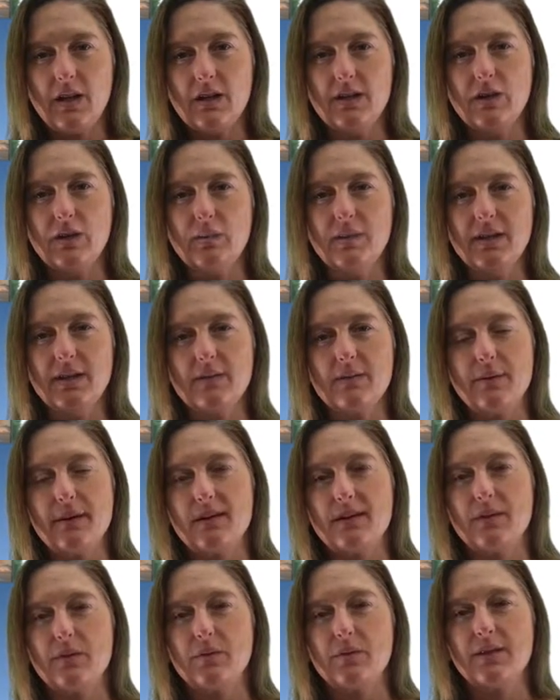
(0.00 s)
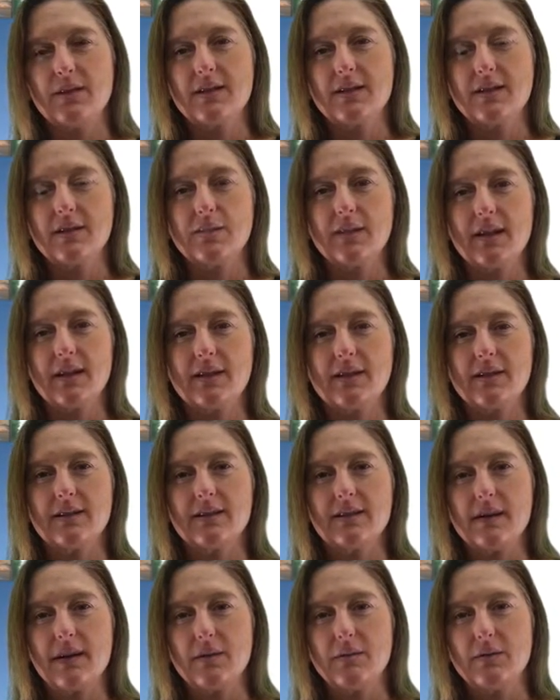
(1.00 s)
You'll be expected to participate to the
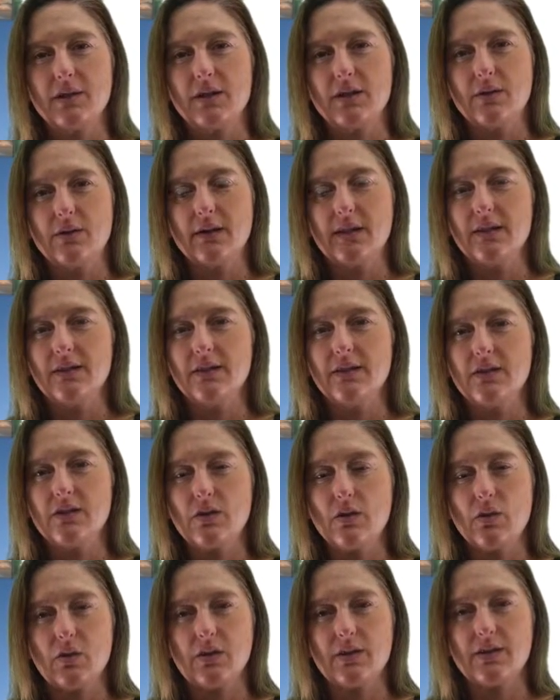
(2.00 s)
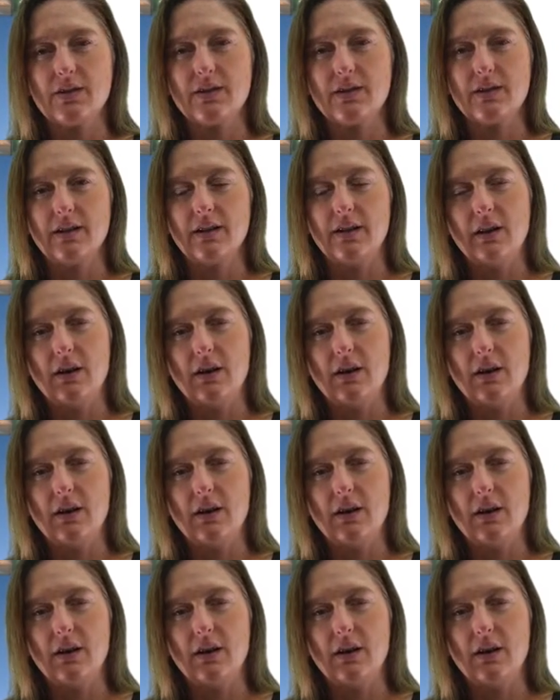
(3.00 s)
same degree in this course